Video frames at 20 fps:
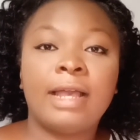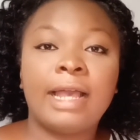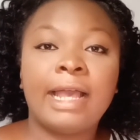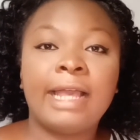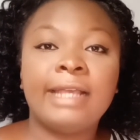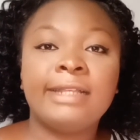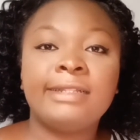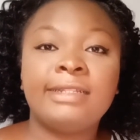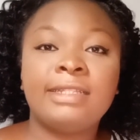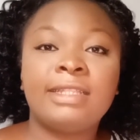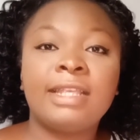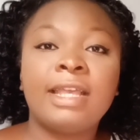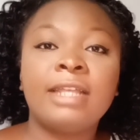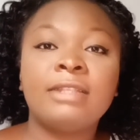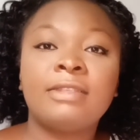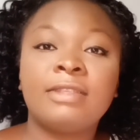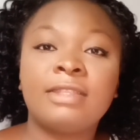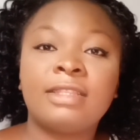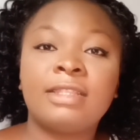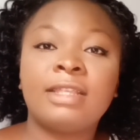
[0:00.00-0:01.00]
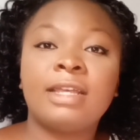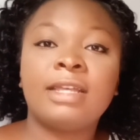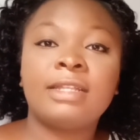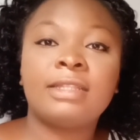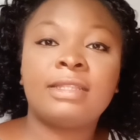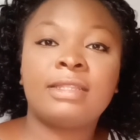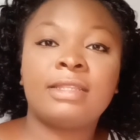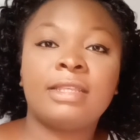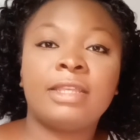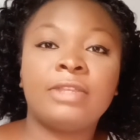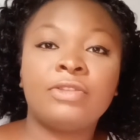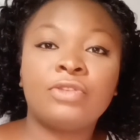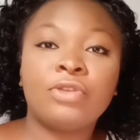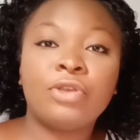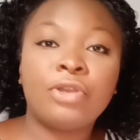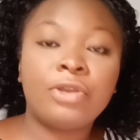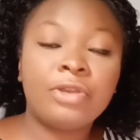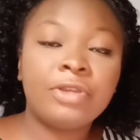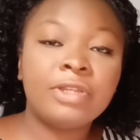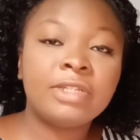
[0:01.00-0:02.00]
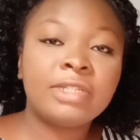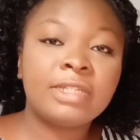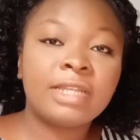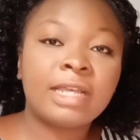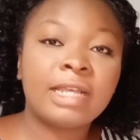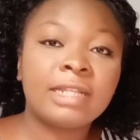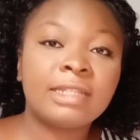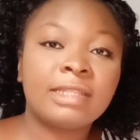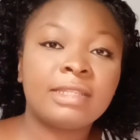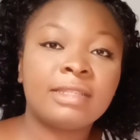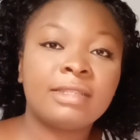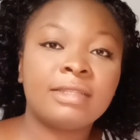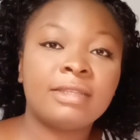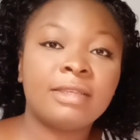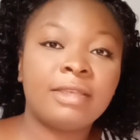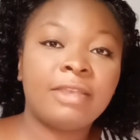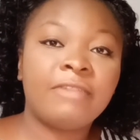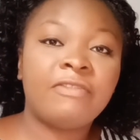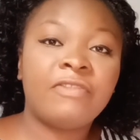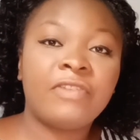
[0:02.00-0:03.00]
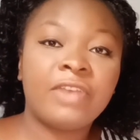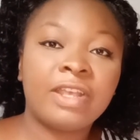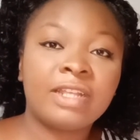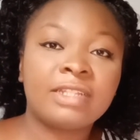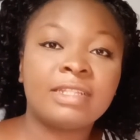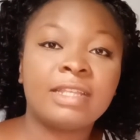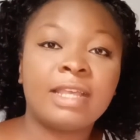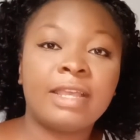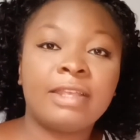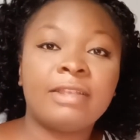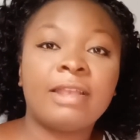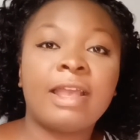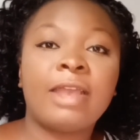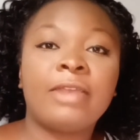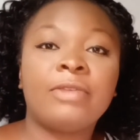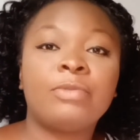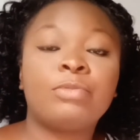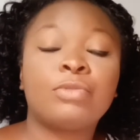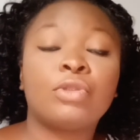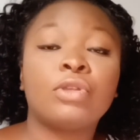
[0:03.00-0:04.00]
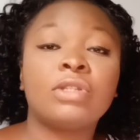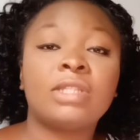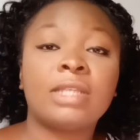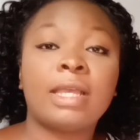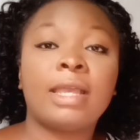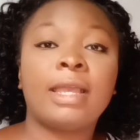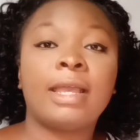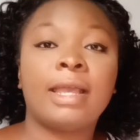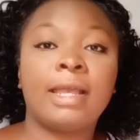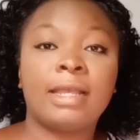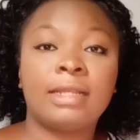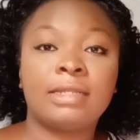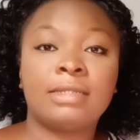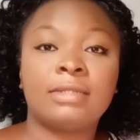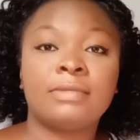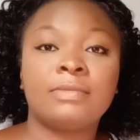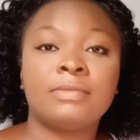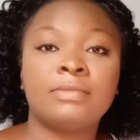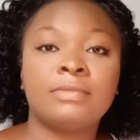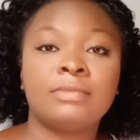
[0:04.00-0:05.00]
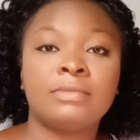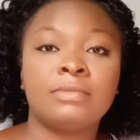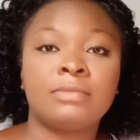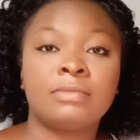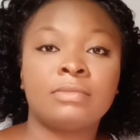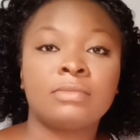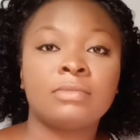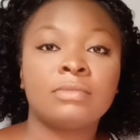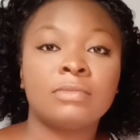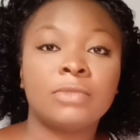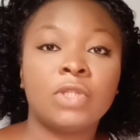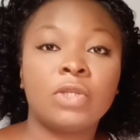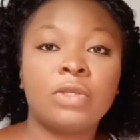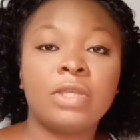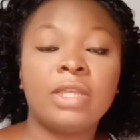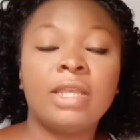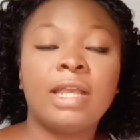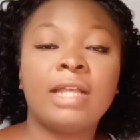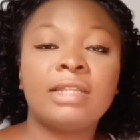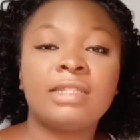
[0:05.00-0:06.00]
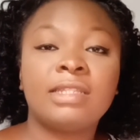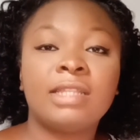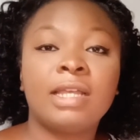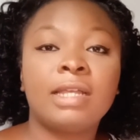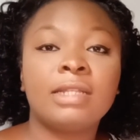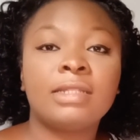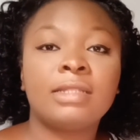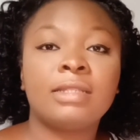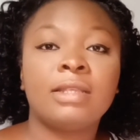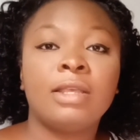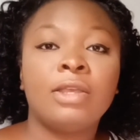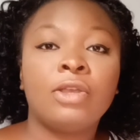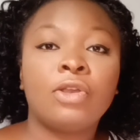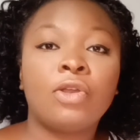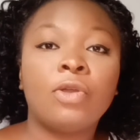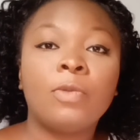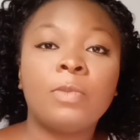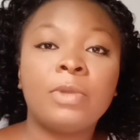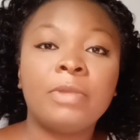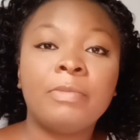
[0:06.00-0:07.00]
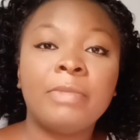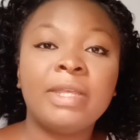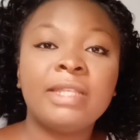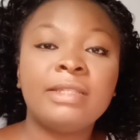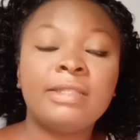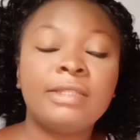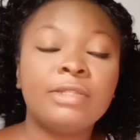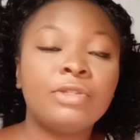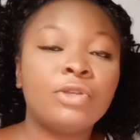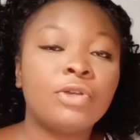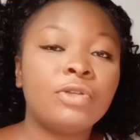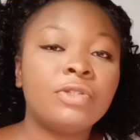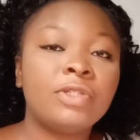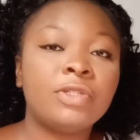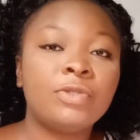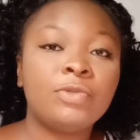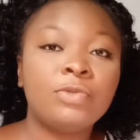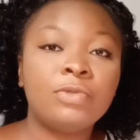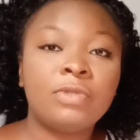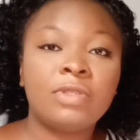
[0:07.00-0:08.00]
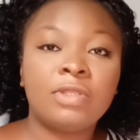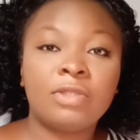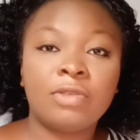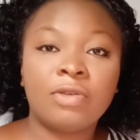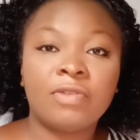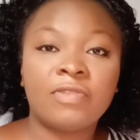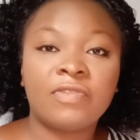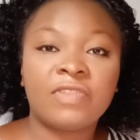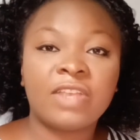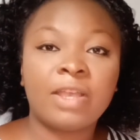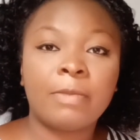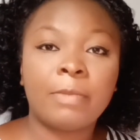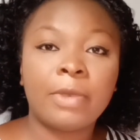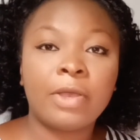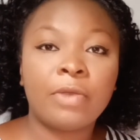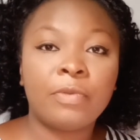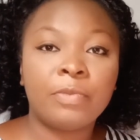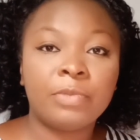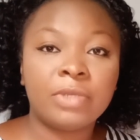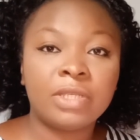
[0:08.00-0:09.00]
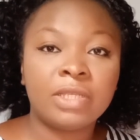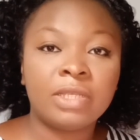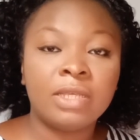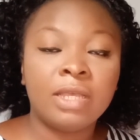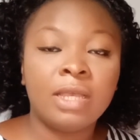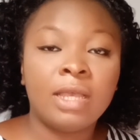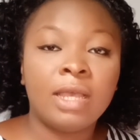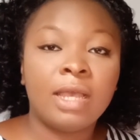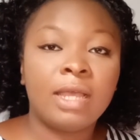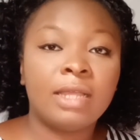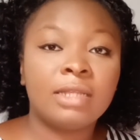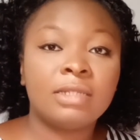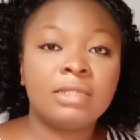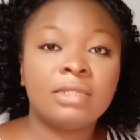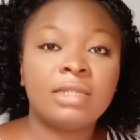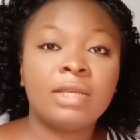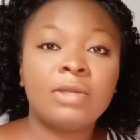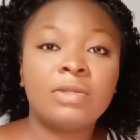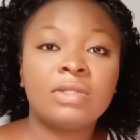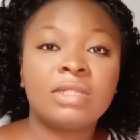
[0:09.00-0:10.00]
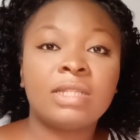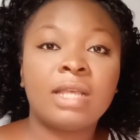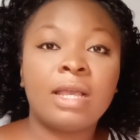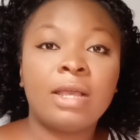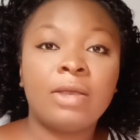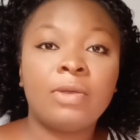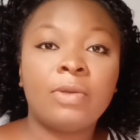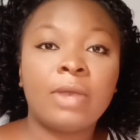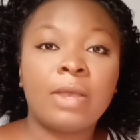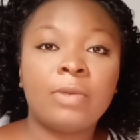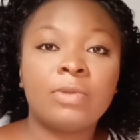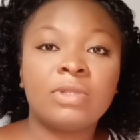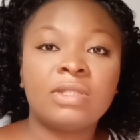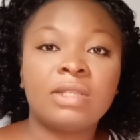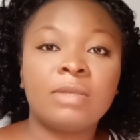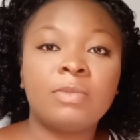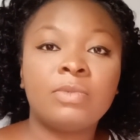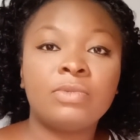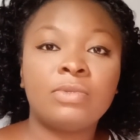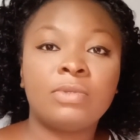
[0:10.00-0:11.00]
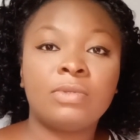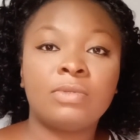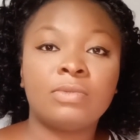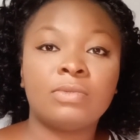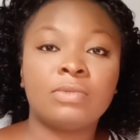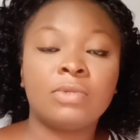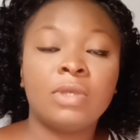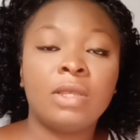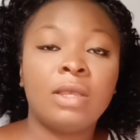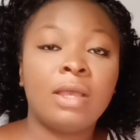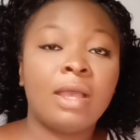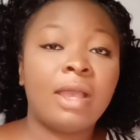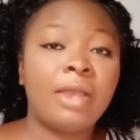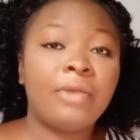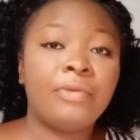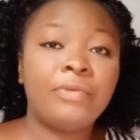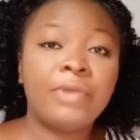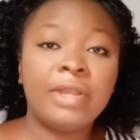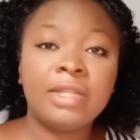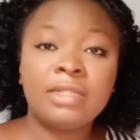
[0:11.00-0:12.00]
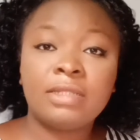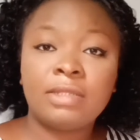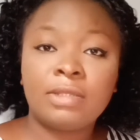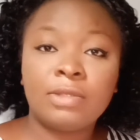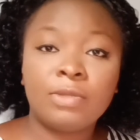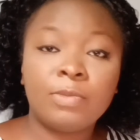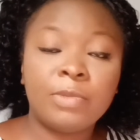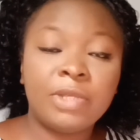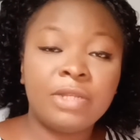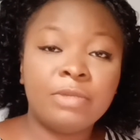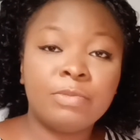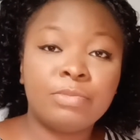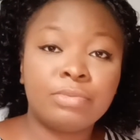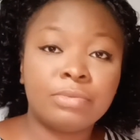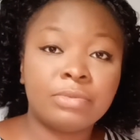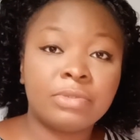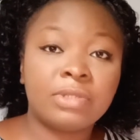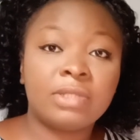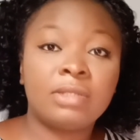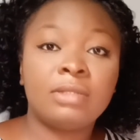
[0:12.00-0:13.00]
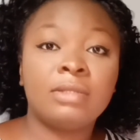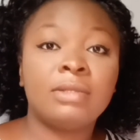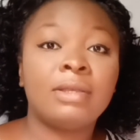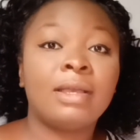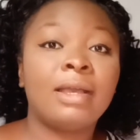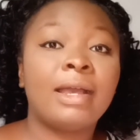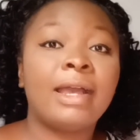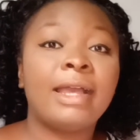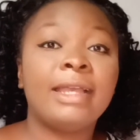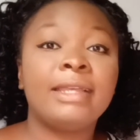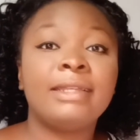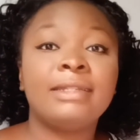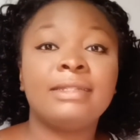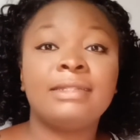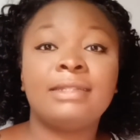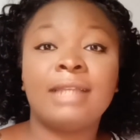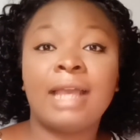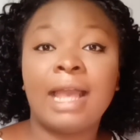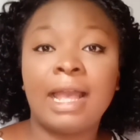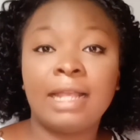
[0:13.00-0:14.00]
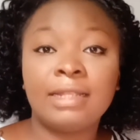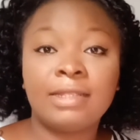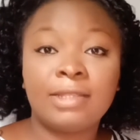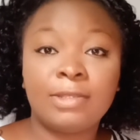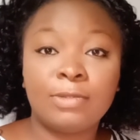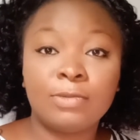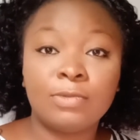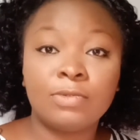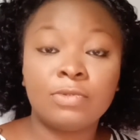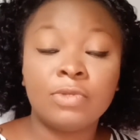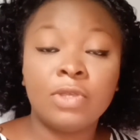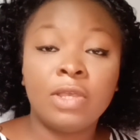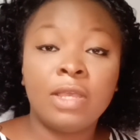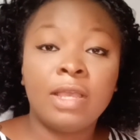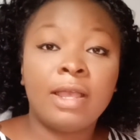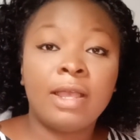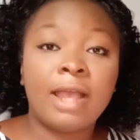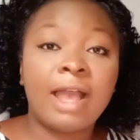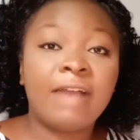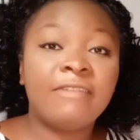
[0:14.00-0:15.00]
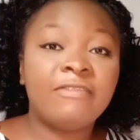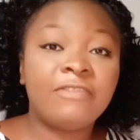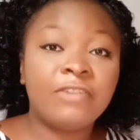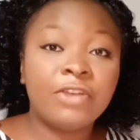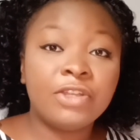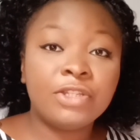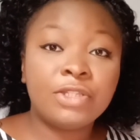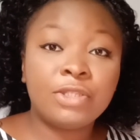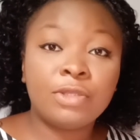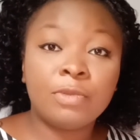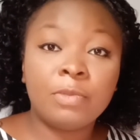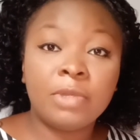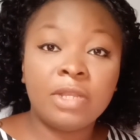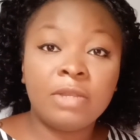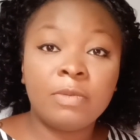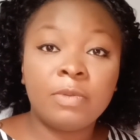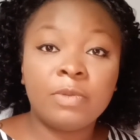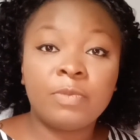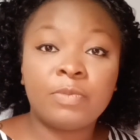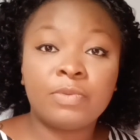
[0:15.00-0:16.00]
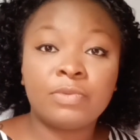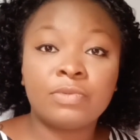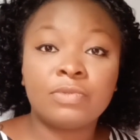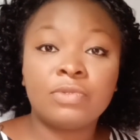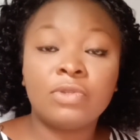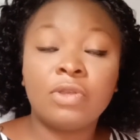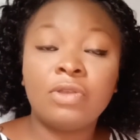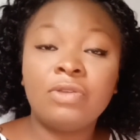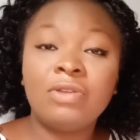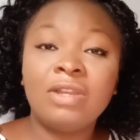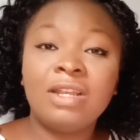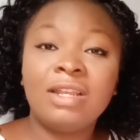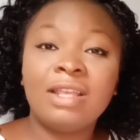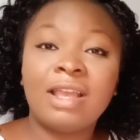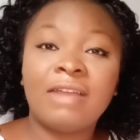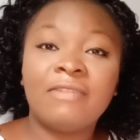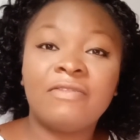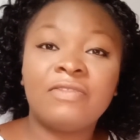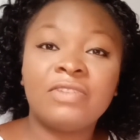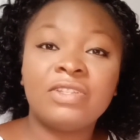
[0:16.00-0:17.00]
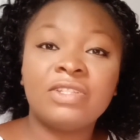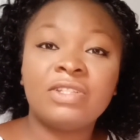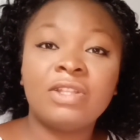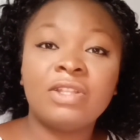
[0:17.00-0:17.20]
I decided to start ignoring that effect I thought I had. Okay, and start complimenting all the good stuff about me. And that was how I was able to, I read so many books. I had to avoid so many people. Not really, it's